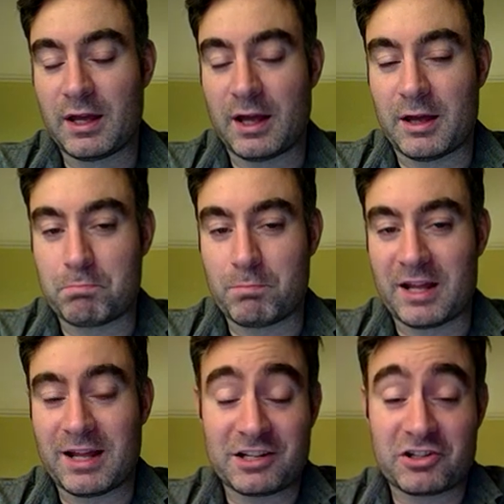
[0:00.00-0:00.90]
And
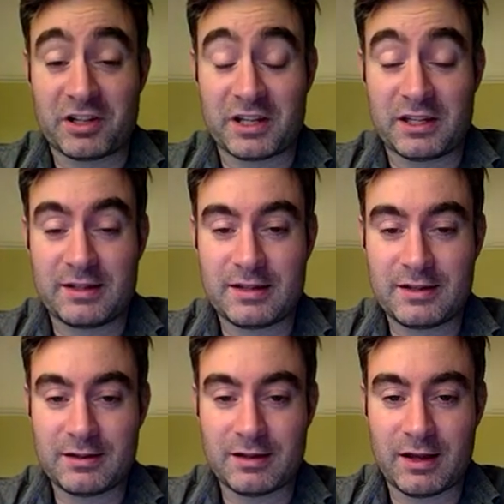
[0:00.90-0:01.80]
actually,
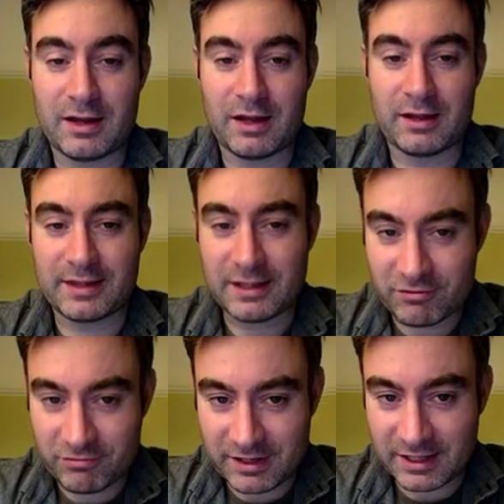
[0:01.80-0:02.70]
I
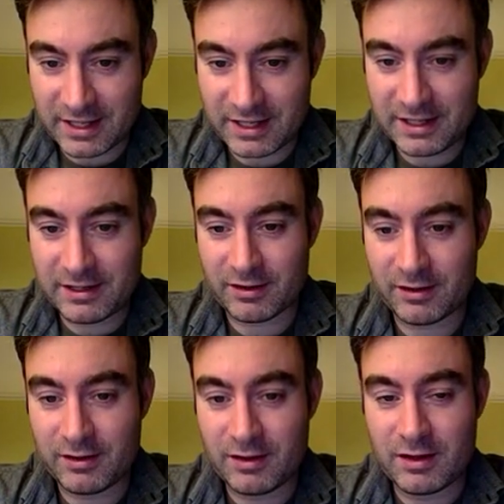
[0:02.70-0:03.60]
think really
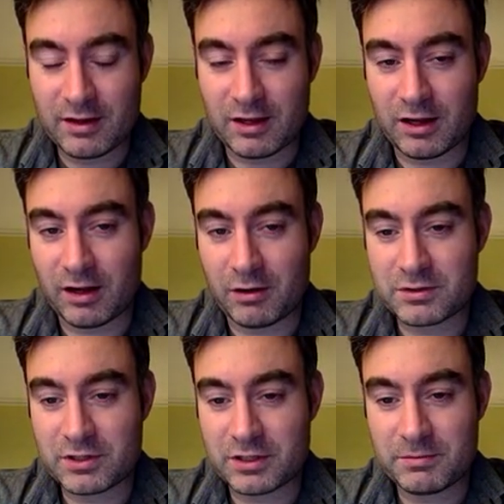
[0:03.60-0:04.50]
here, I was
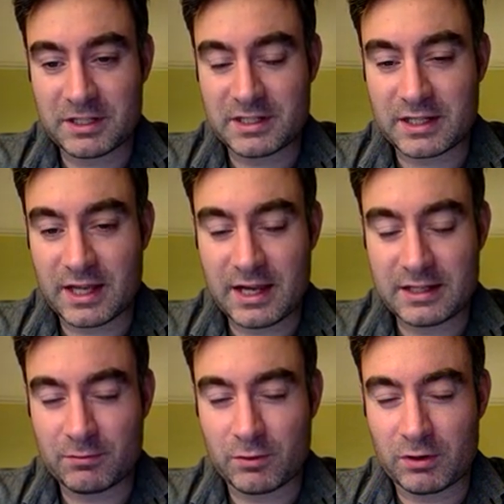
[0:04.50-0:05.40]
just a bit
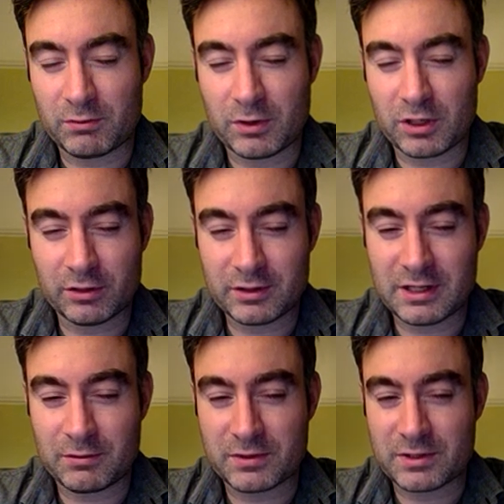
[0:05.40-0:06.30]
scared, and what I looked
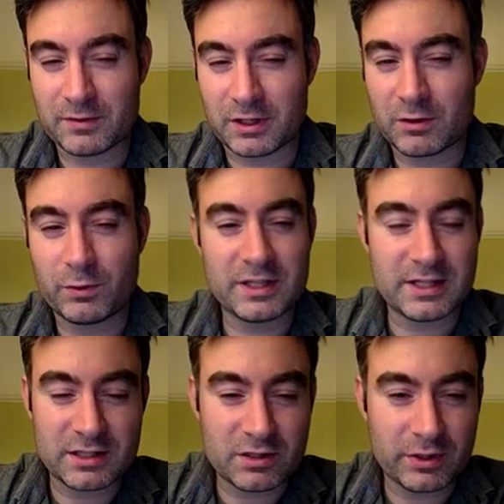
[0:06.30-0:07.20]
at was some like queen
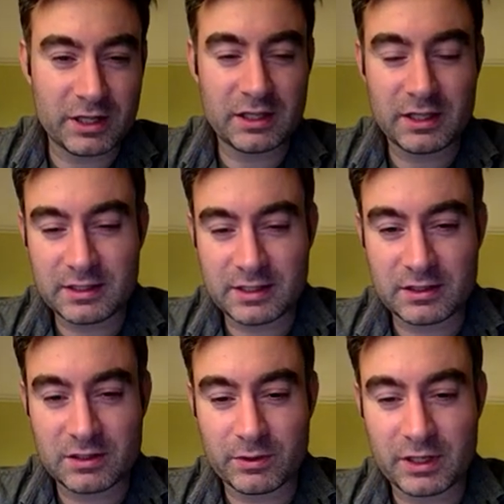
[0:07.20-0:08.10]
takes queen, king
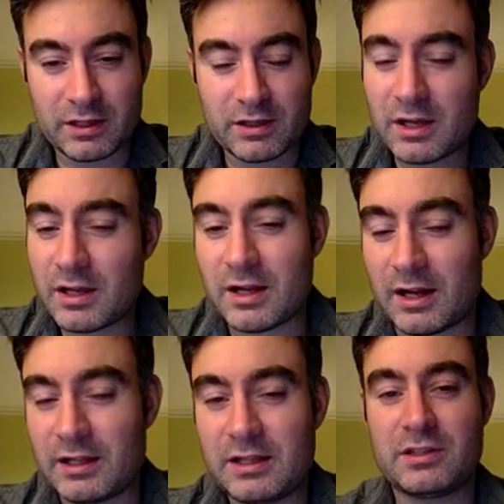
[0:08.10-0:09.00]
takes queen,
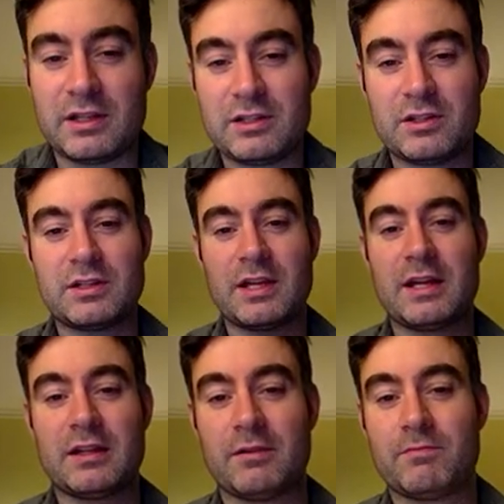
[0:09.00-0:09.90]
and then he's just
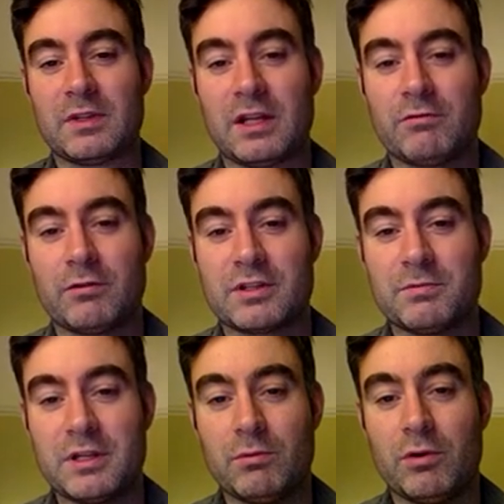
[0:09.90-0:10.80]
getting a rook to
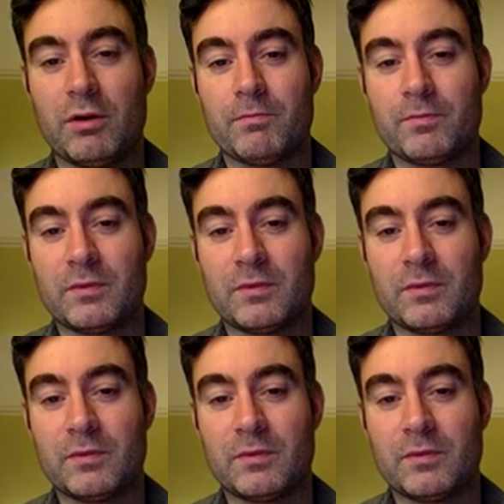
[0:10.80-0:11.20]
b1,